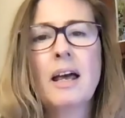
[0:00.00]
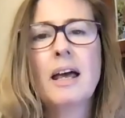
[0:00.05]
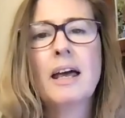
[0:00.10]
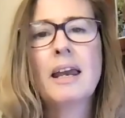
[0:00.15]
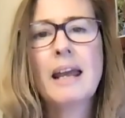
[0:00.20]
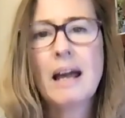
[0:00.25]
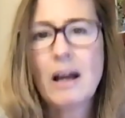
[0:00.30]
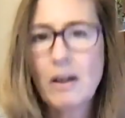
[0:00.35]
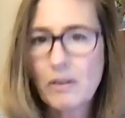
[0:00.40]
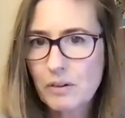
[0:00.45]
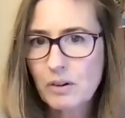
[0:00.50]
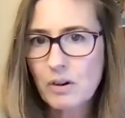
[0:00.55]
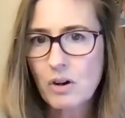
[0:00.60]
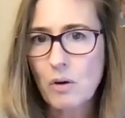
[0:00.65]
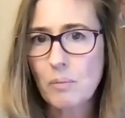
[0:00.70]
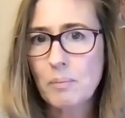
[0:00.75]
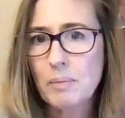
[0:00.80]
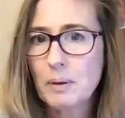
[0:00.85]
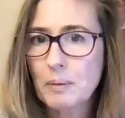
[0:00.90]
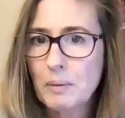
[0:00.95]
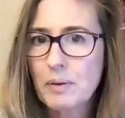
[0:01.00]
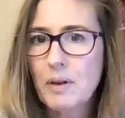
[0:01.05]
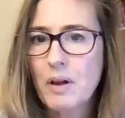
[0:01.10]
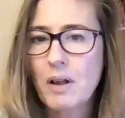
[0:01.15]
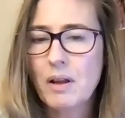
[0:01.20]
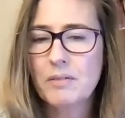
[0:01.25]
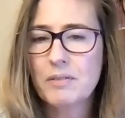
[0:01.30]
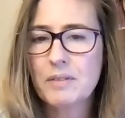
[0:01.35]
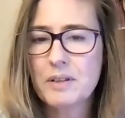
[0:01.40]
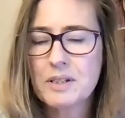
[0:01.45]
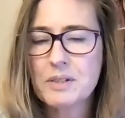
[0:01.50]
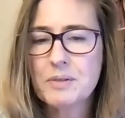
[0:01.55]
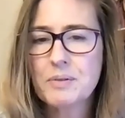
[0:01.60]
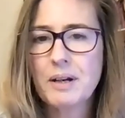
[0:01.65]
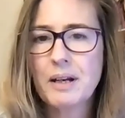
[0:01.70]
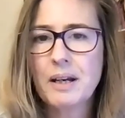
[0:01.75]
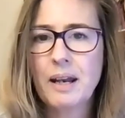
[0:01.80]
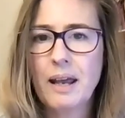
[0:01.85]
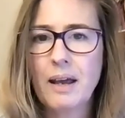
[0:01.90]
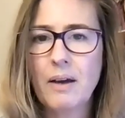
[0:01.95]
and how they're coping with all of this
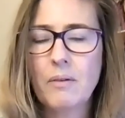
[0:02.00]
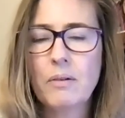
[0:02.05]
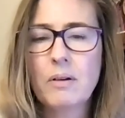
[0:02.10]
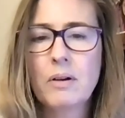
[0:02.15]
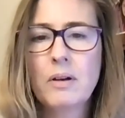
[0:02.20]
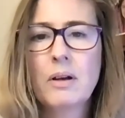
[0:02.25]
right now.